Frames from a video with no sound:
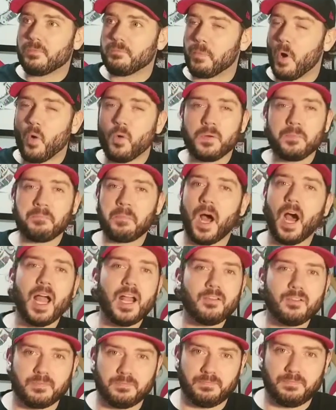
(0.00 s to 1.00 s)
Bowen
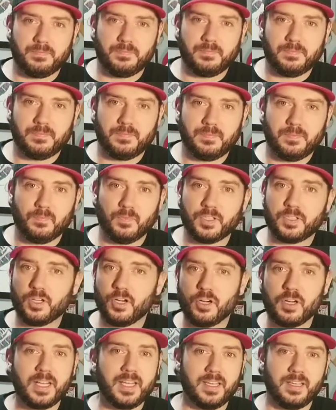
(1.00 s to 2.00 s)
Byram,
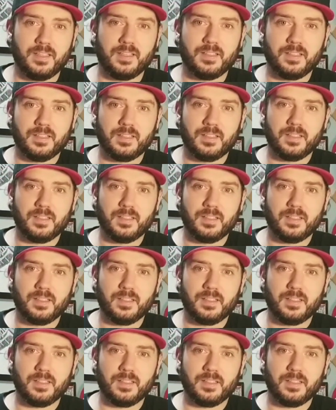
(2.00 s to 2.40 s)
returnee,